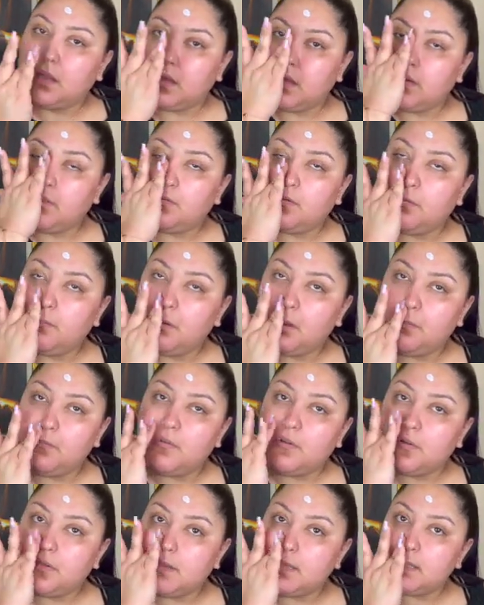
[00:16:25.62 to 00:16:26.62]

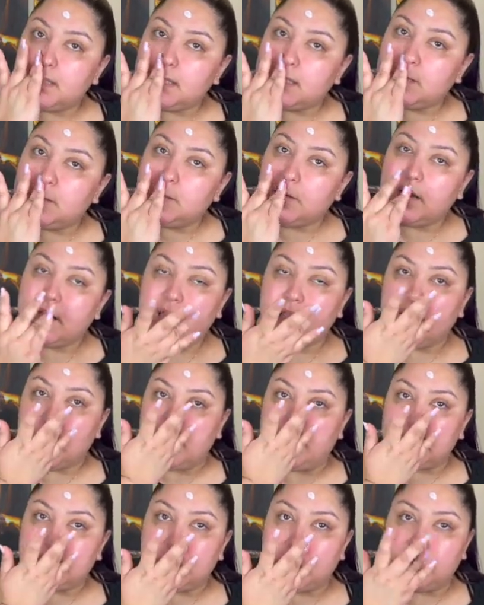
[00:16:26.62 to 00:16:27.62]
Remember, this is where I
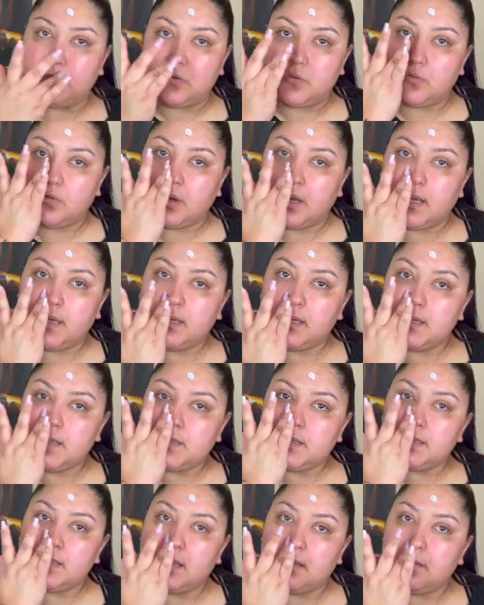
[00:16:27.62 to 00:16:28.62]
have some
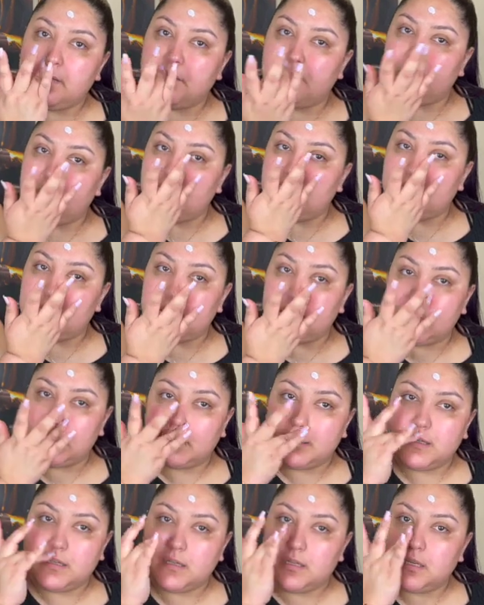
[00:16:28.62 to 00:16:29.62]
dryness
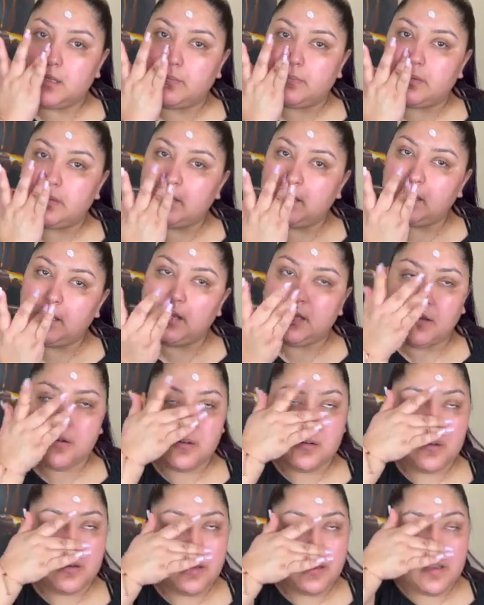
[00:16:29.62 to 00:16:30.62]
deep in
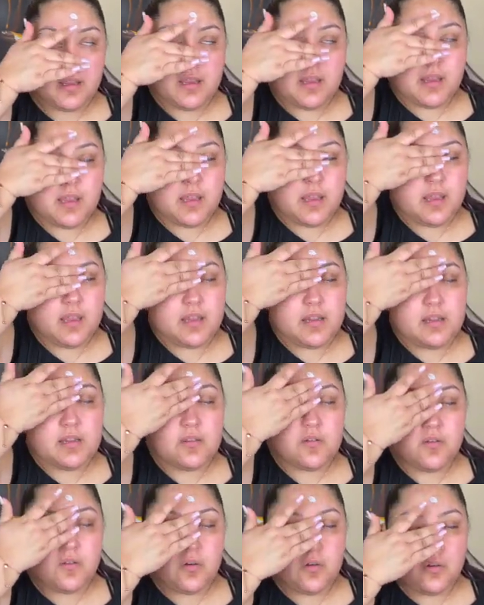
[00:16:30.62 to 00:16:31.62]
here and
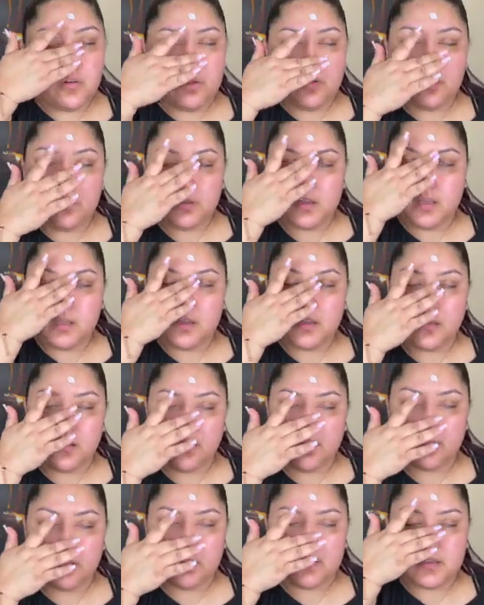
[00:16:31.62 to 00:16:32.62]
oily
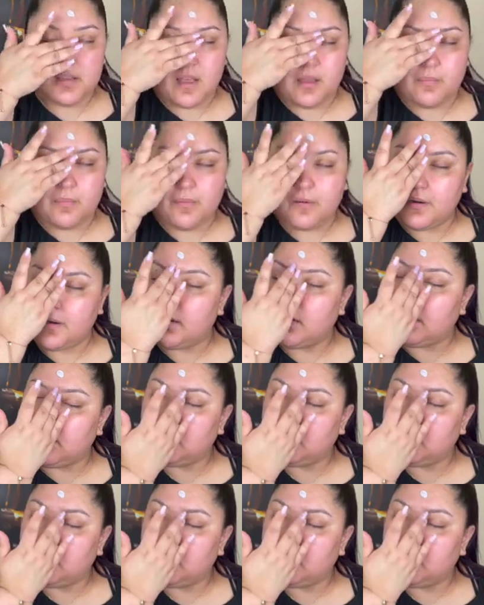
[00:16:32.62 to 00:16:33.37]
on the top part.